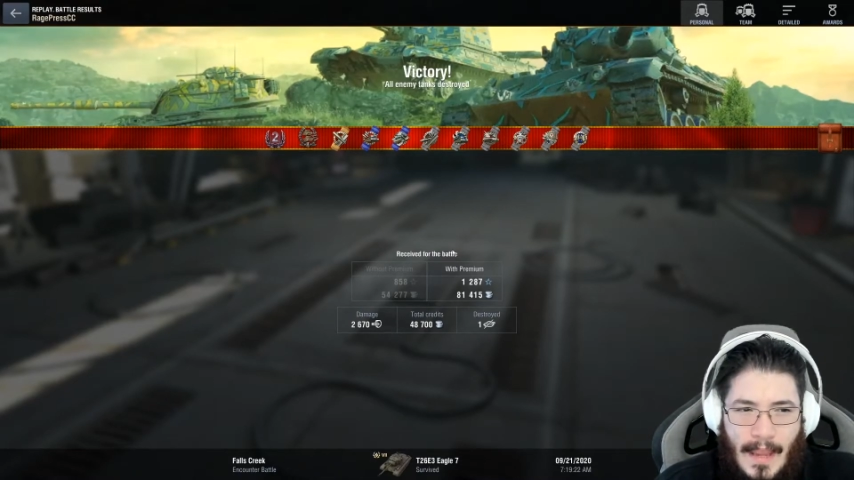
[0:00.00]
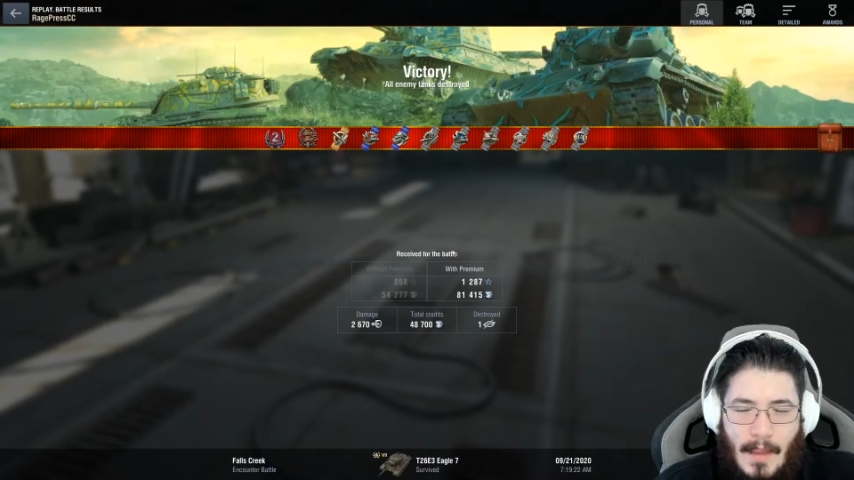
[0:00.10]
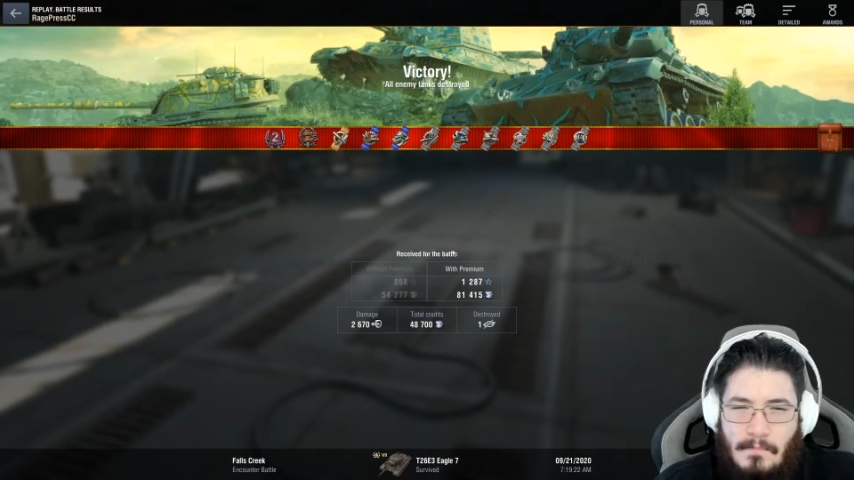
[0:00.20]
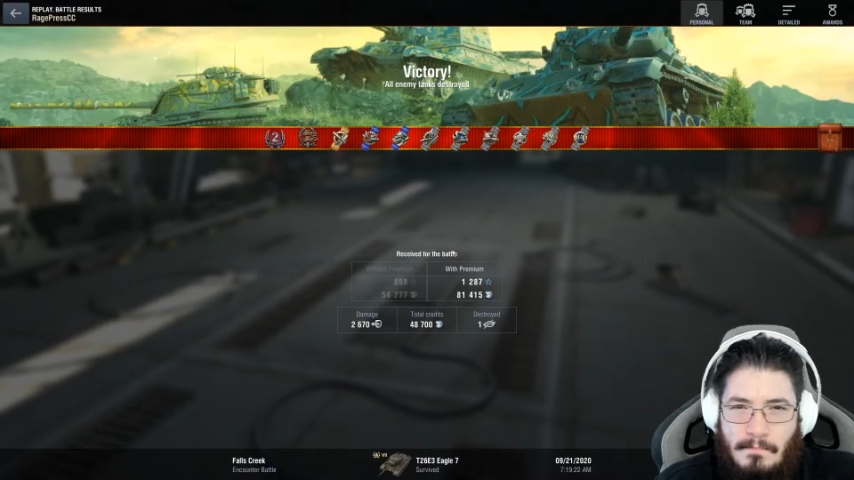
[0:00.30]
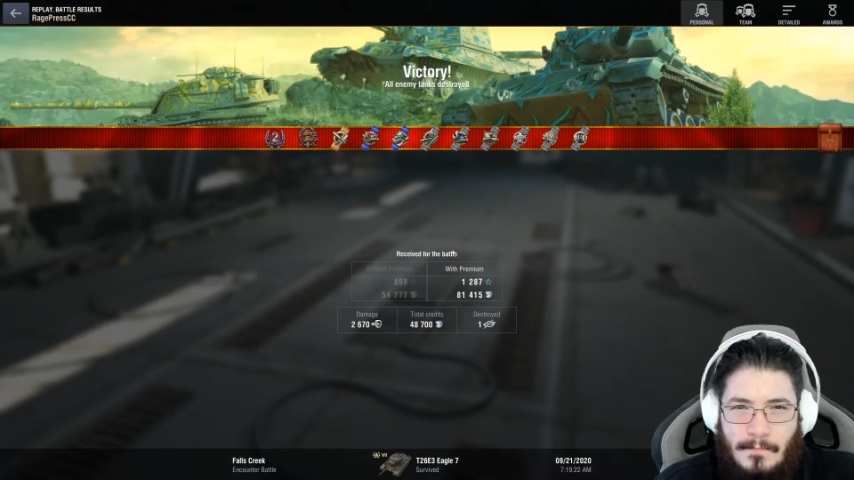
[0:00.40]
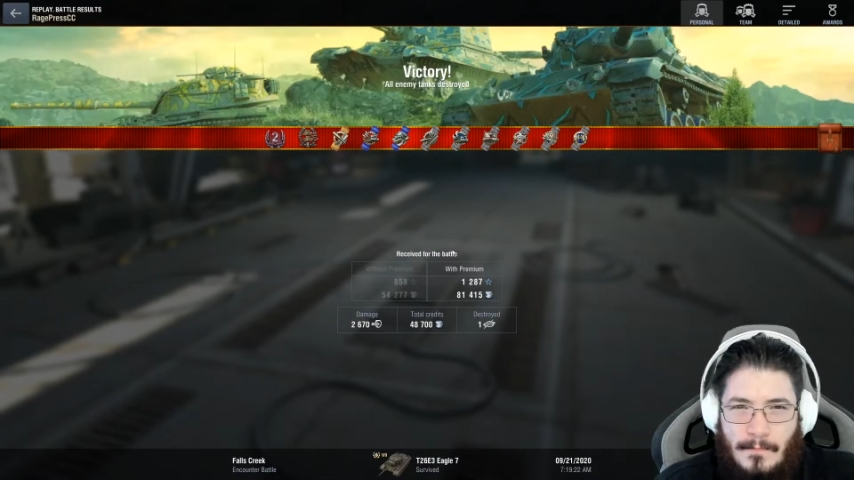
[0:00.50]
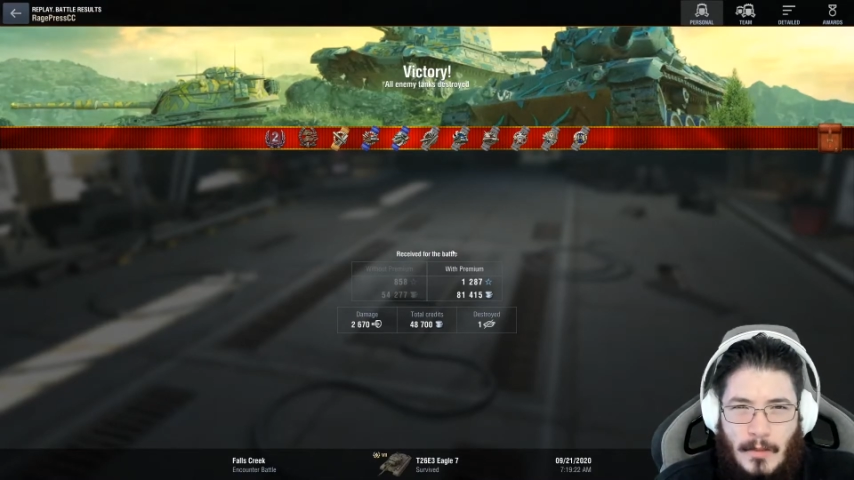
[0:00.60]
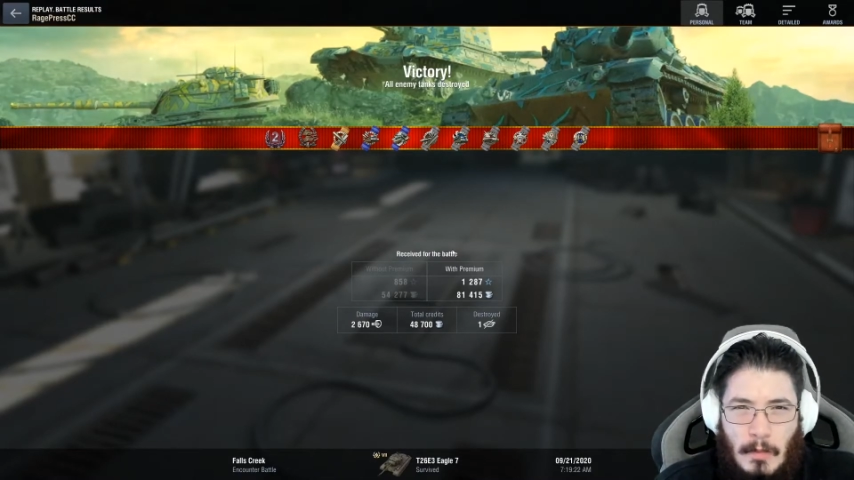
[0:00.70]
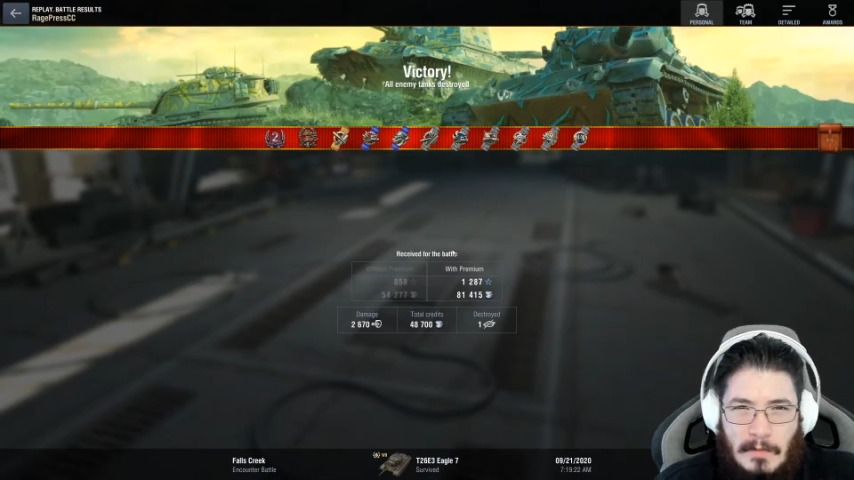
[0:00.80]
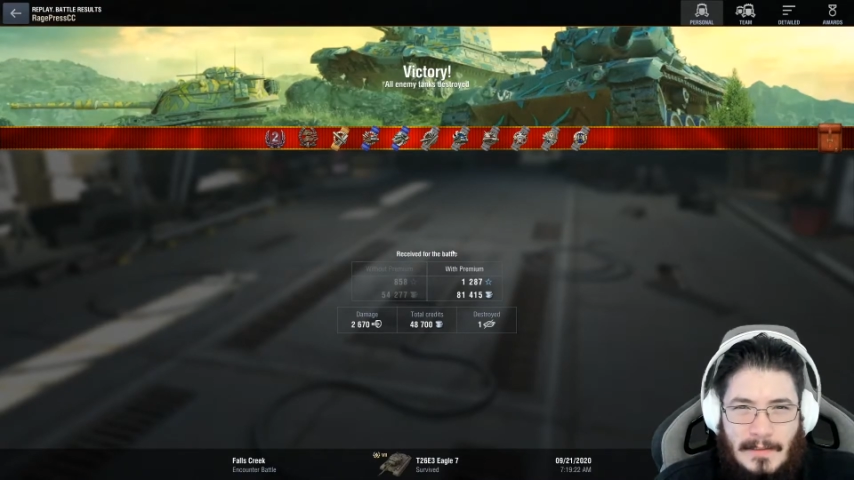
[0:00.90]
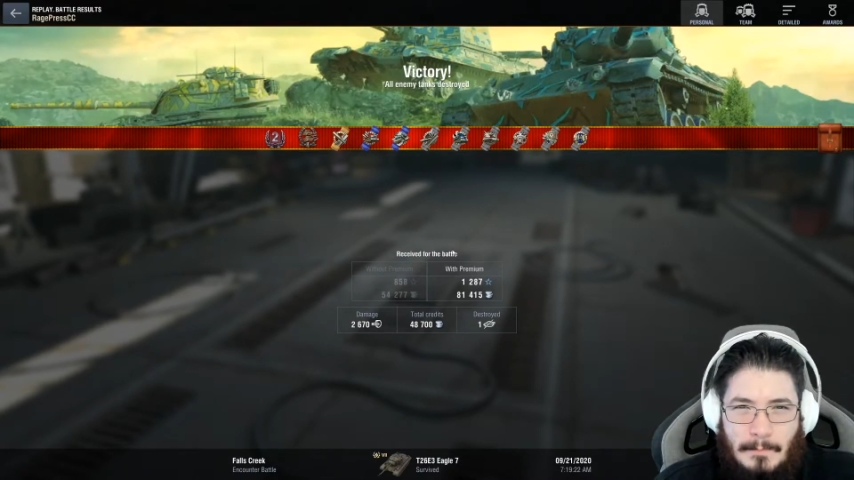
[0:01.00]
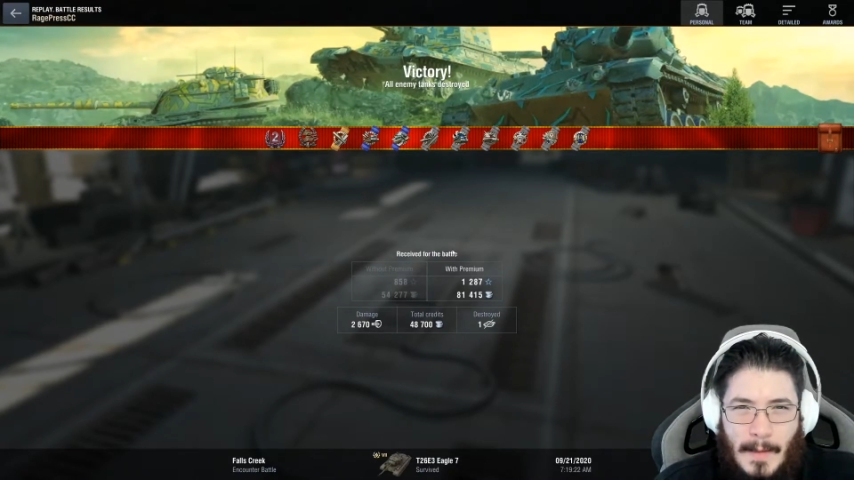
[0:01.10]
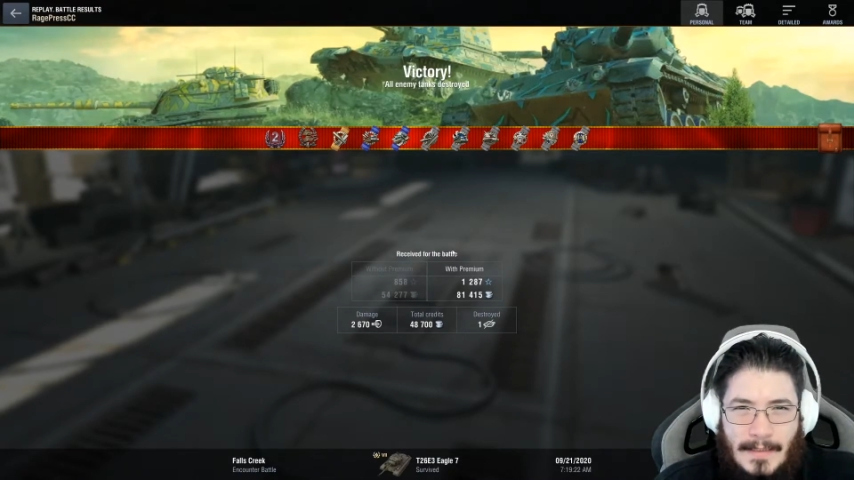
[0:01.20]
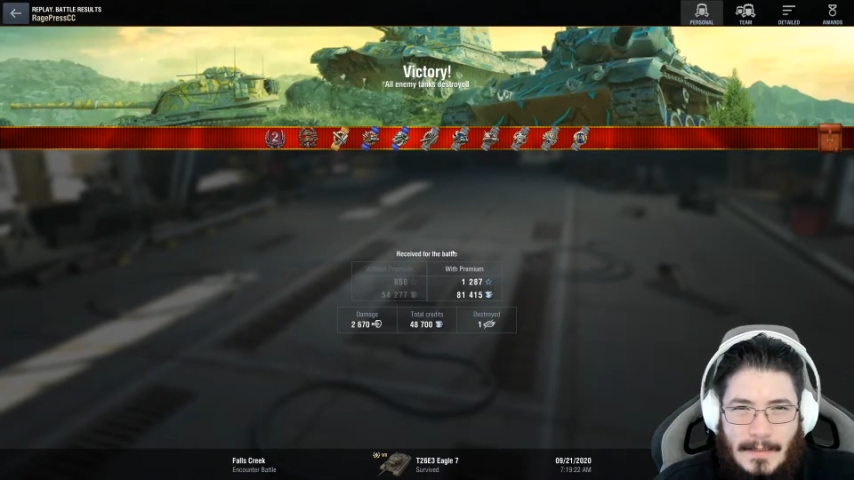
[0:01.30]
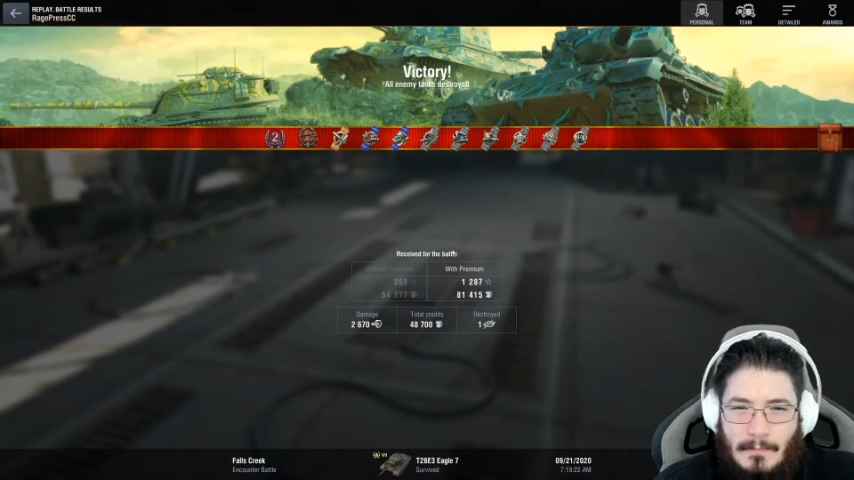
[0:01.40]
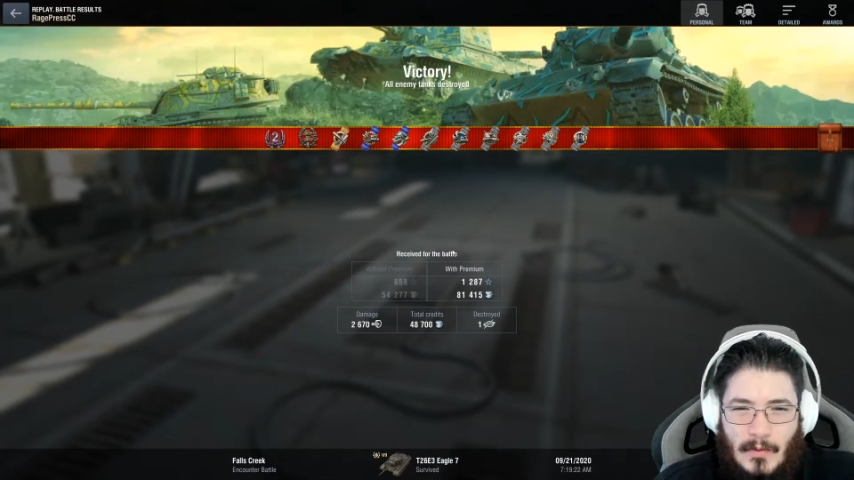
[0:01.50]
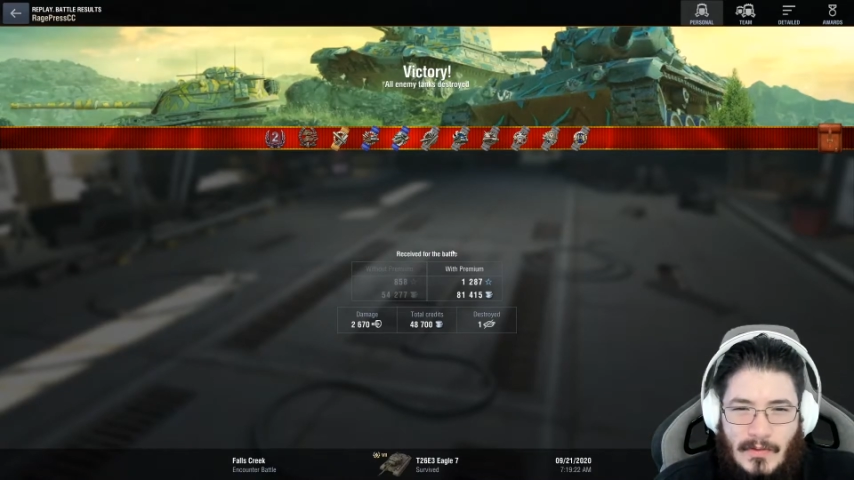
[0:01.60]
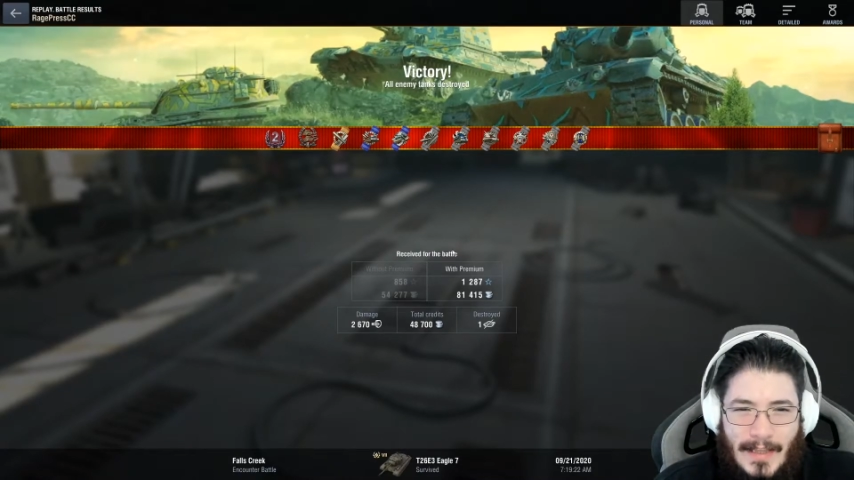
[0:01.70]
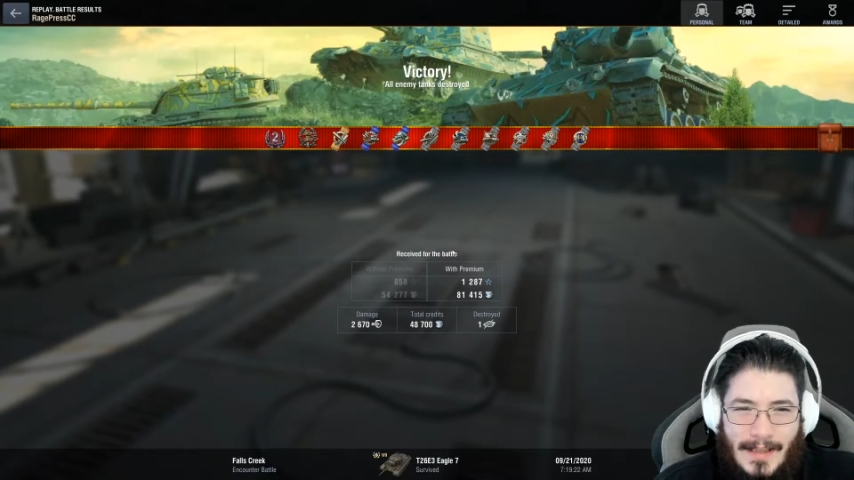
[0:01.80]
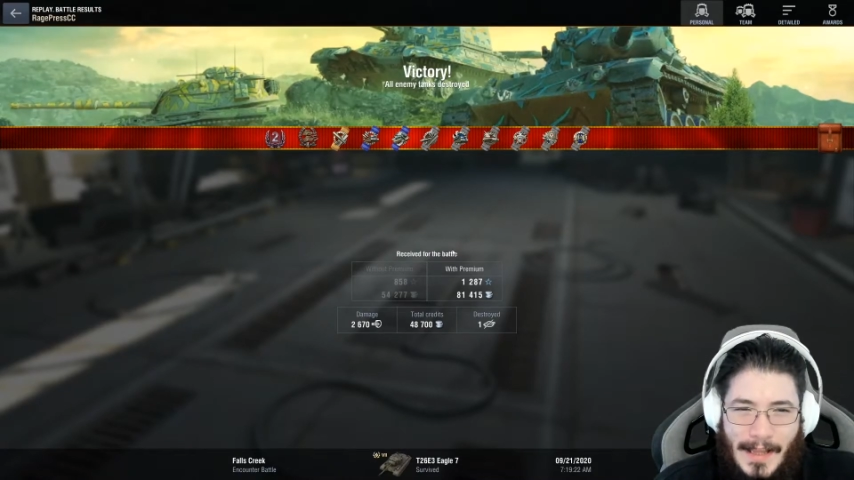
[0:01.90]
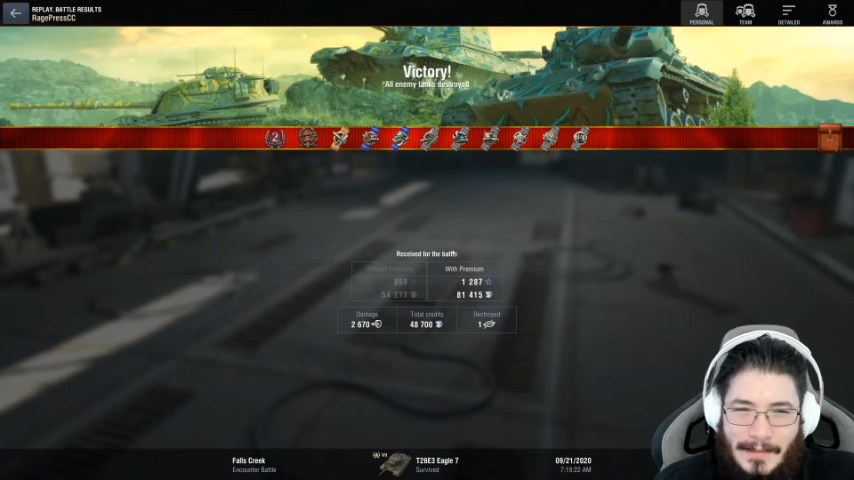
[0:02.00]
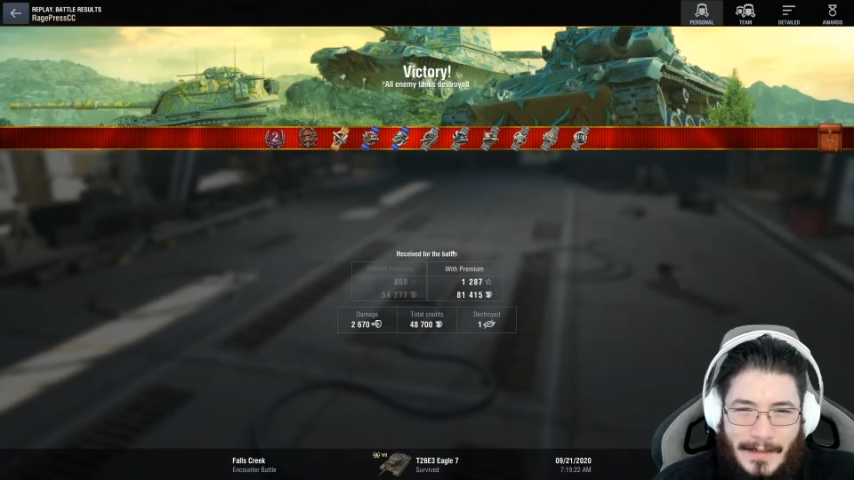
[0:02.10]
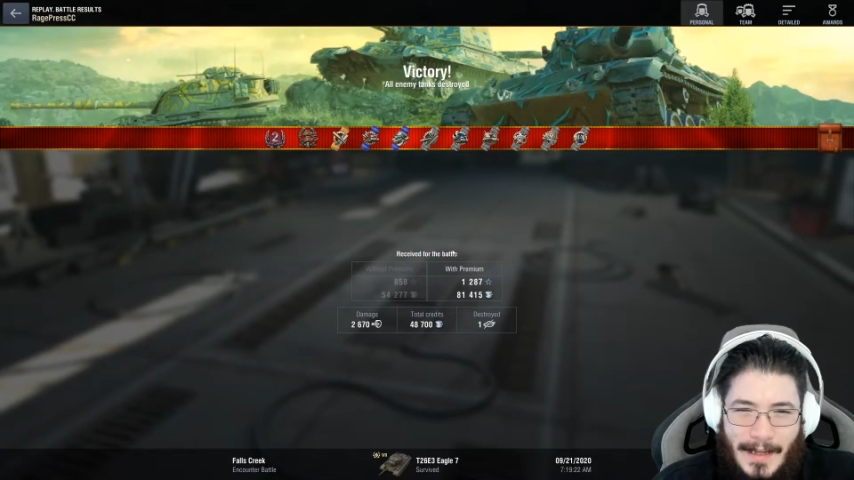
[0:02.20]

I don't expect them to sell out